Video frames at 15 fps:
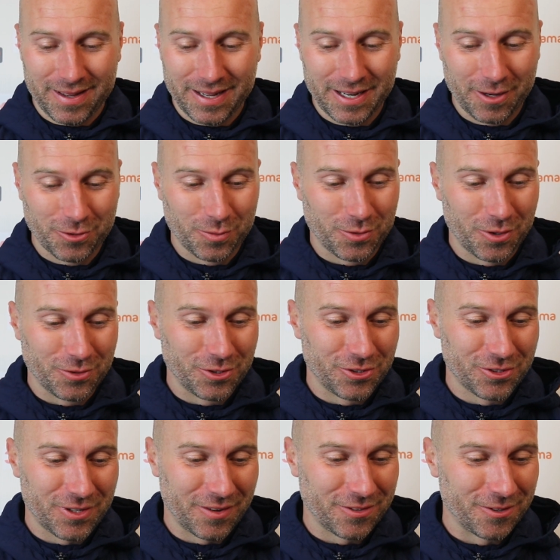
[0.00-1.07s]
you know, sometimes you
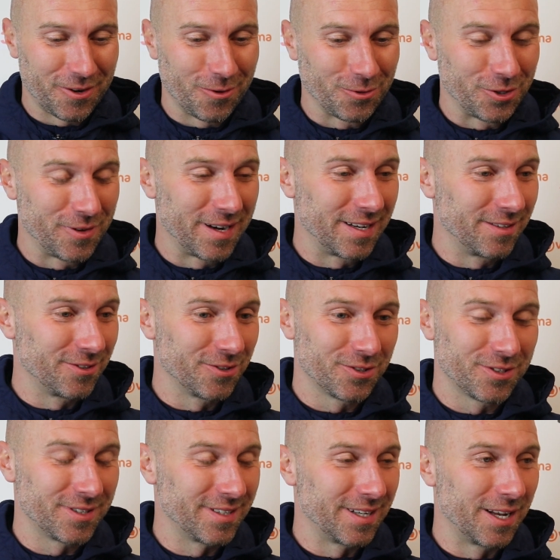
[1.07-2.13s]
just have to hold your head and
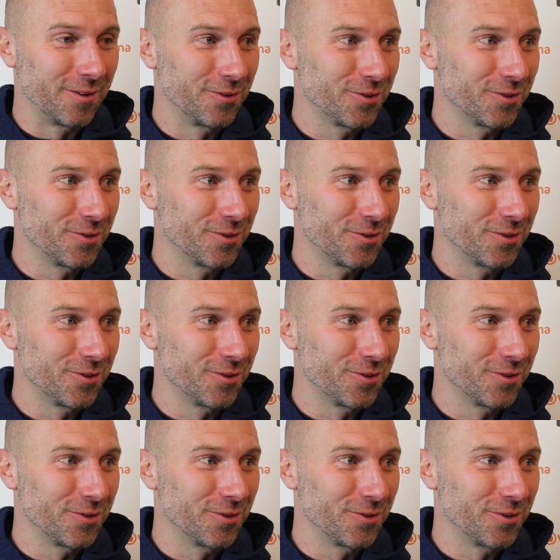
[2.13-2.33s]
just, you know,